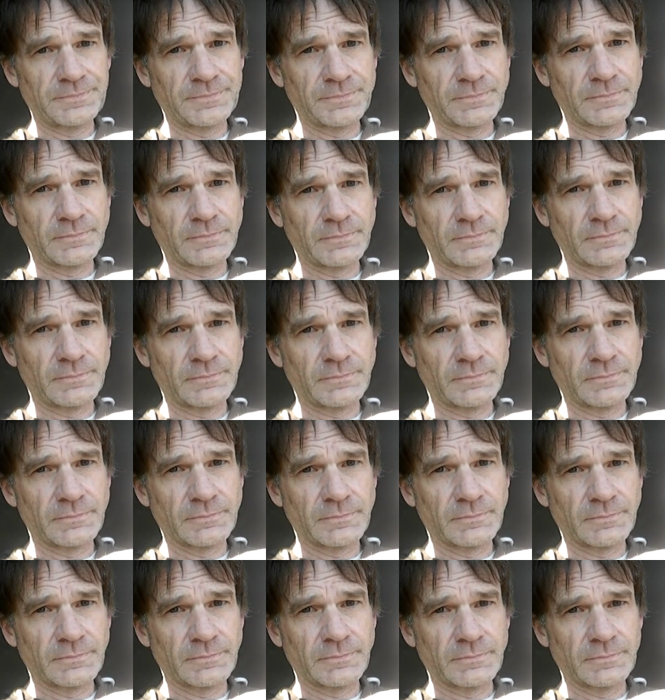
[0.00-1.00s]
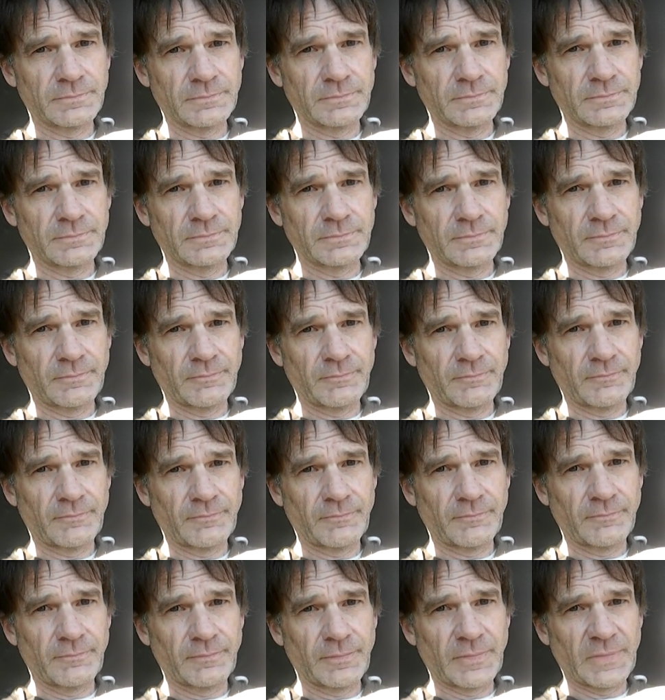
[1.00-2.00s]

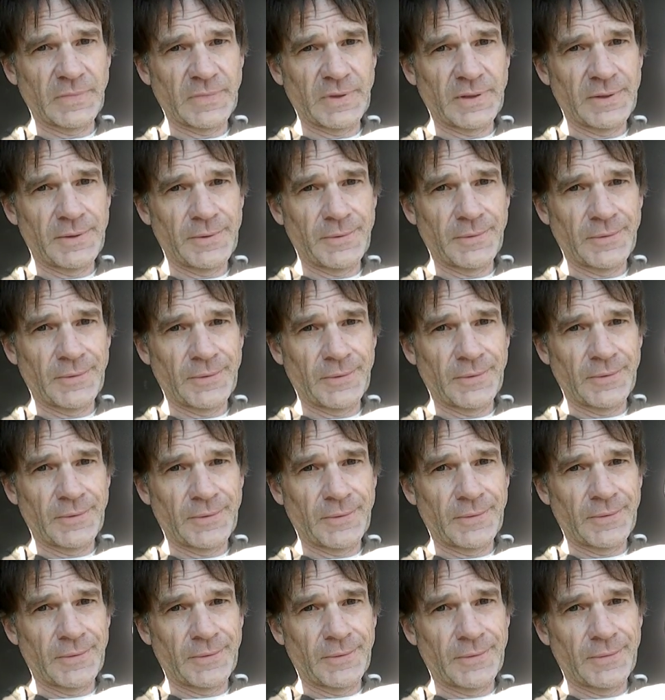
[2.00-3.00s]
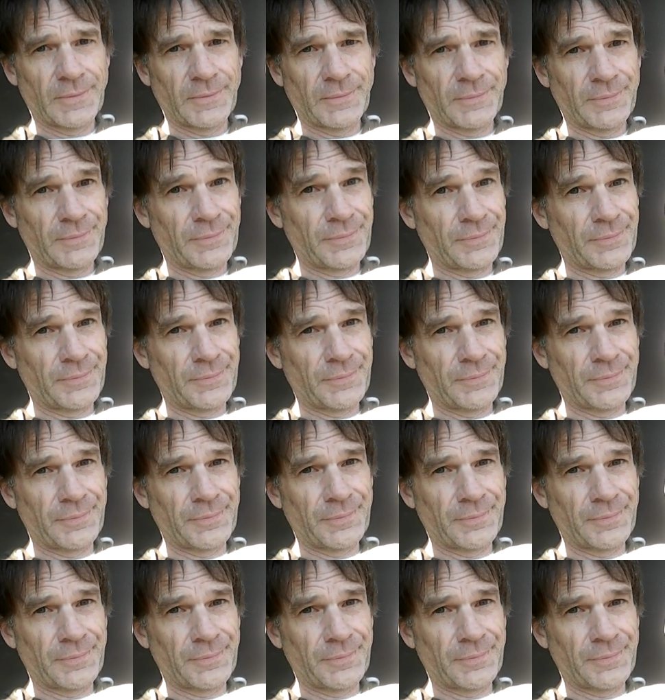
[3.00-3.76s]
No one is speaking in this clip.